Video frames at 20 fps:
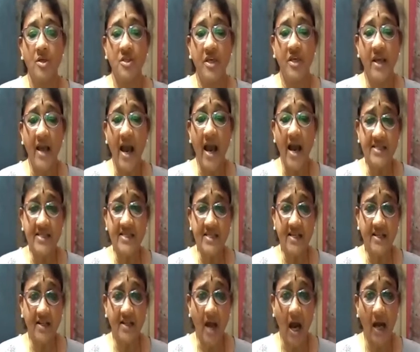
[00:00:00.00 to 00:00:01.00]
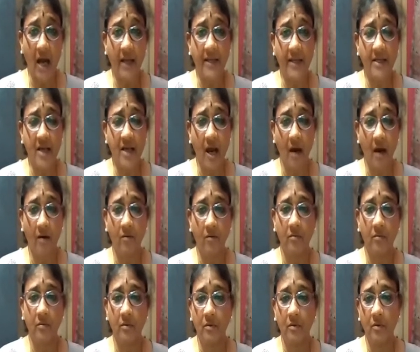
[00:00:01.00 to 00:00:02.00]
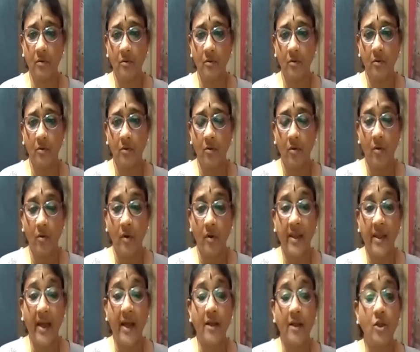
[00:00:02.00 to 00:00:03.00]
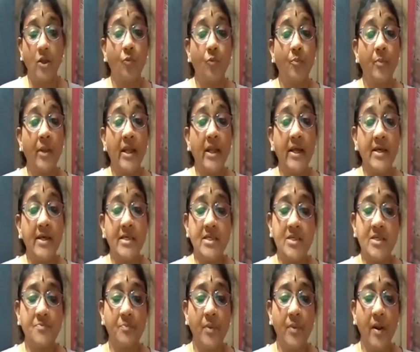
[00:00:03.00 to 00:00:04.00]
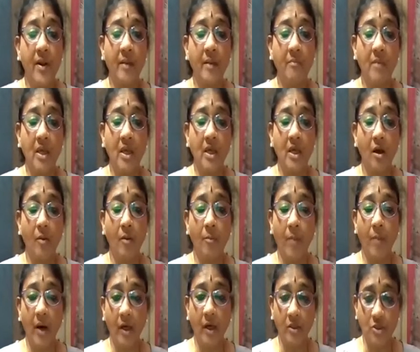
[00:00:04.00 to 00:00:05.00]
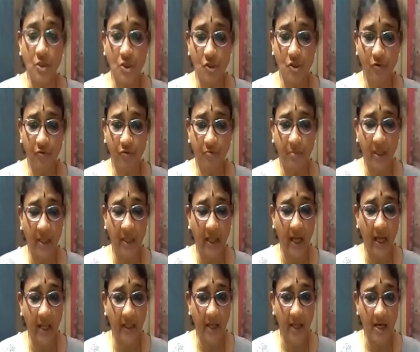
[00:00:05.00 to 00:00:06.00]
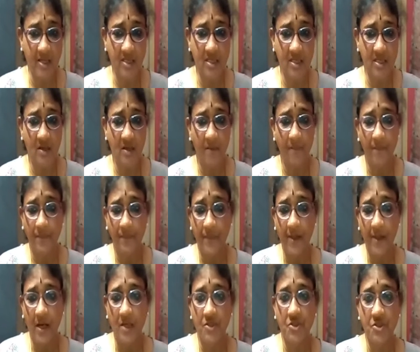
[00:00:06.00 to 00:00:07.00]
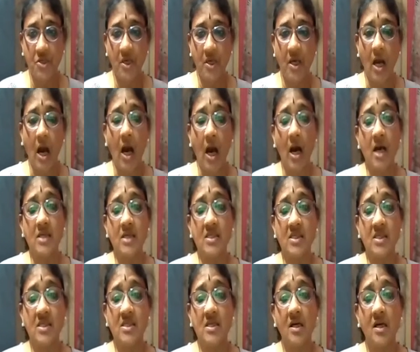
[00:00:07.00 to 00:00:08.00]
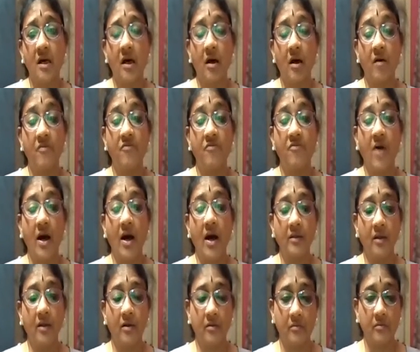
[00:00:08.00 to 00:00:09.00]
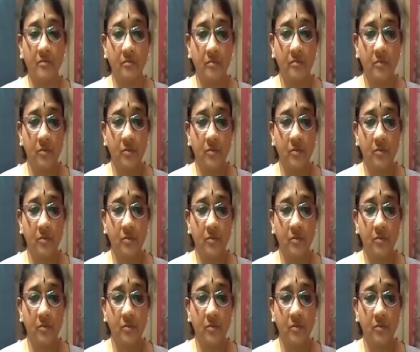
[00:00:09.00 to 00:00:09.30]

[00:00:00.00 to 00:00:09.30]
She has an idea. Can you please bring me a bunch of bananas? She asks her father.